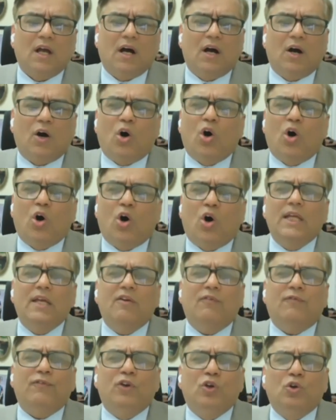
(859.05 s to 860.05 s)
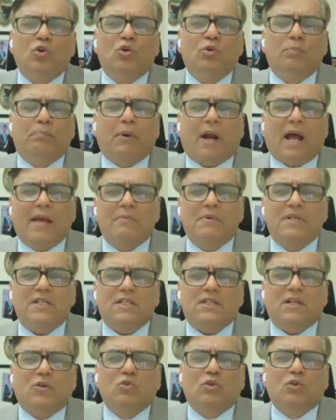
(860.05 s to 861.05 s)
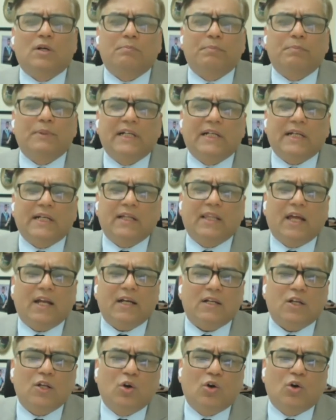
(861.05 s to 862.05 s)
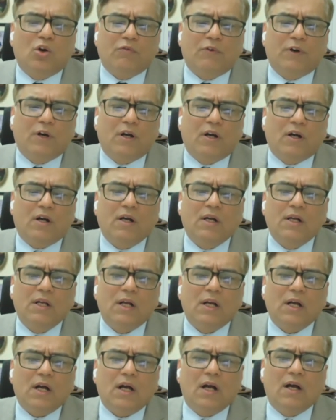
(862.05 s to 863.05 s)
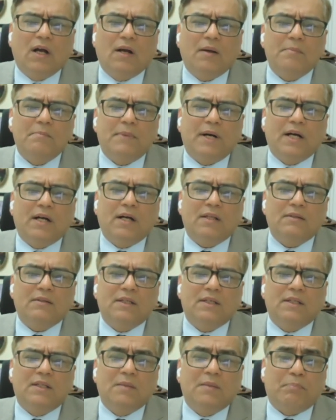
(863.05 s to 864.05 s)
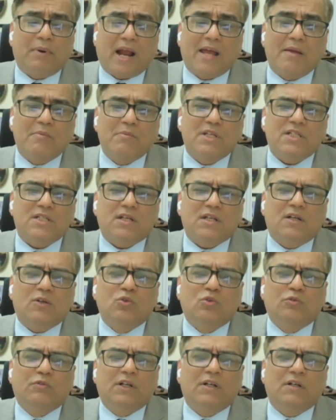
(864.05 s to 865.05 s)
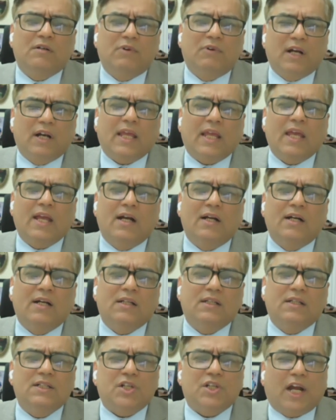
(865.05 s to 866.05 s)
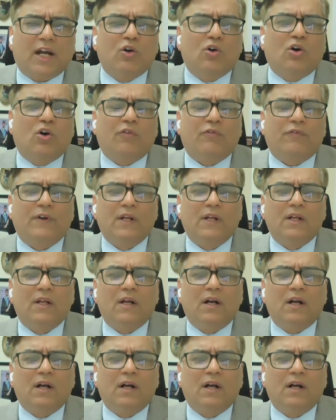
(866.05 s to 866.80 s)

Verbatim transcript: Uh, only few prime minister who completed that tenure were uh, uh the, the prime minister who were working under the shadow of